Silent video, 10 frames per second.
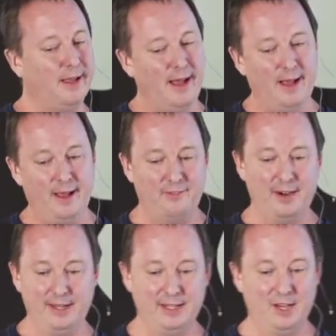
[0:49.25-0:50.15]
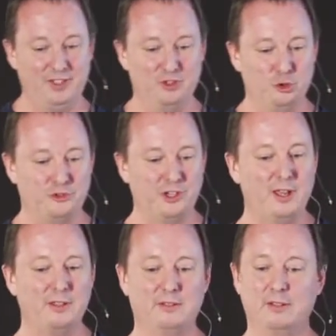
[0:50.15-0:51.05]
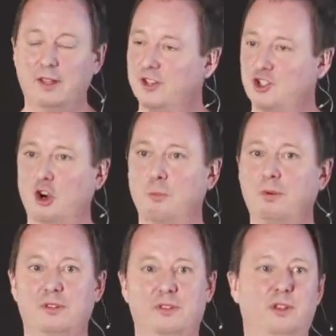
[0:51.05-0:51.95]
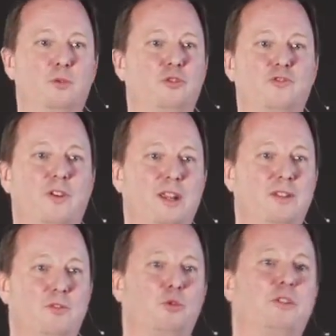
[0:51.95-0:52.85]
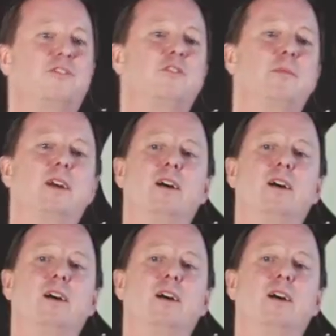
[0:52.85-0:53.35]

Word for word: uh, a very lovely daughter, a job that was very rewarding for me.